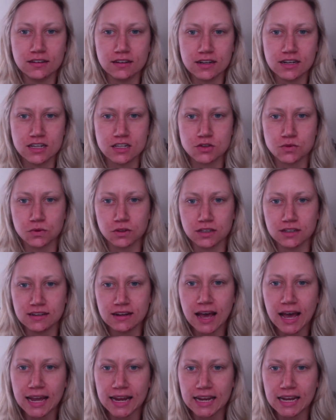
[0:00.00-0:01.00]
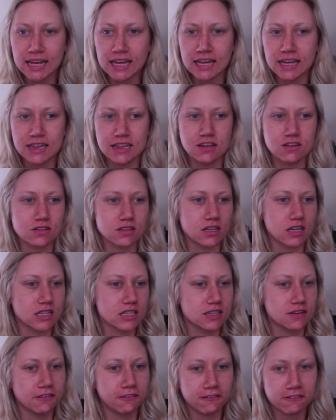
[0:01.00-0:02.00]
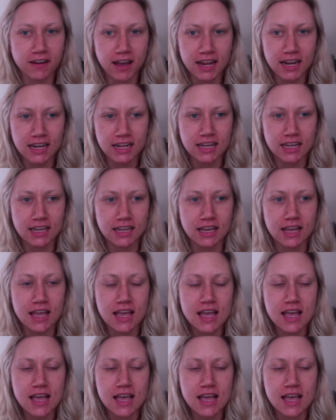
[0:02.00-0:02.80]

and it's really tiny and there's lots of fighting.